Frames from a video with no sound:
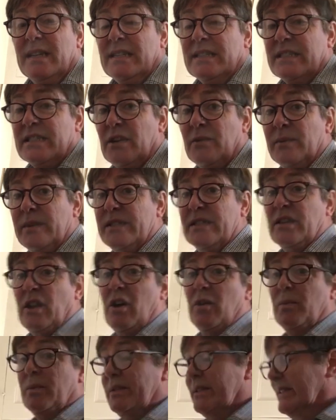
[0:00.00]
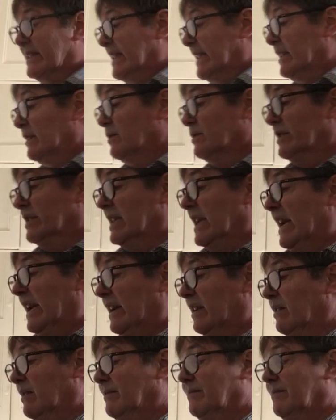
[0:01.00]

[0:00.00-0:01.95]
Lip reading: So we start with a single scale.